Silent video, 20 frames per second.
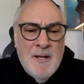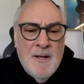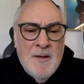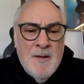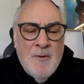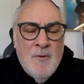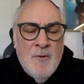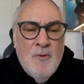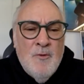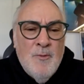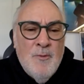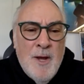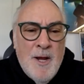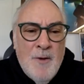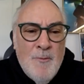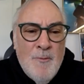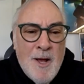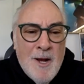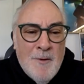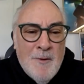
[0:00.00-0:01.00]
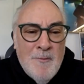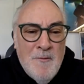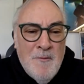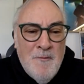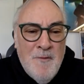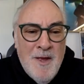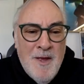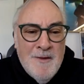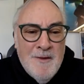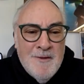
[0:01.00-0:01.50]
who created Rock and Roll
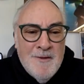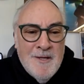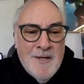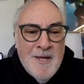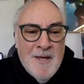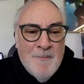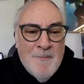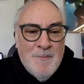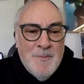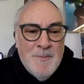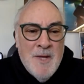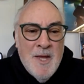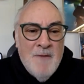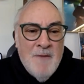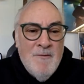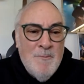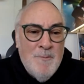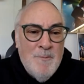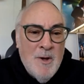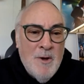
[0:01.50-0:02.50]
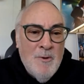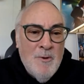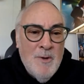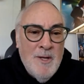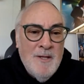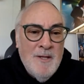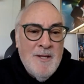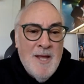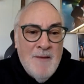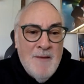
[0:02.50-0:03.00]
Fantasy Camp? David
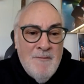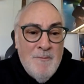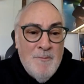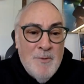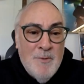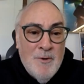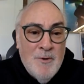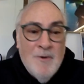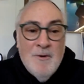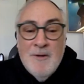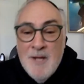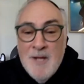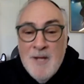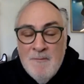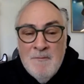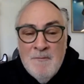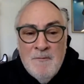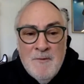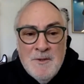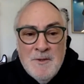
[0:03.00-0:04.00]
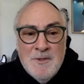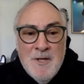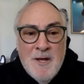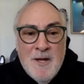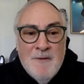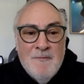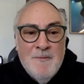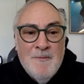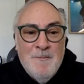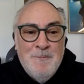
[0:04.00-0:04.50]
Bowie, David Byrne, or David Fishof?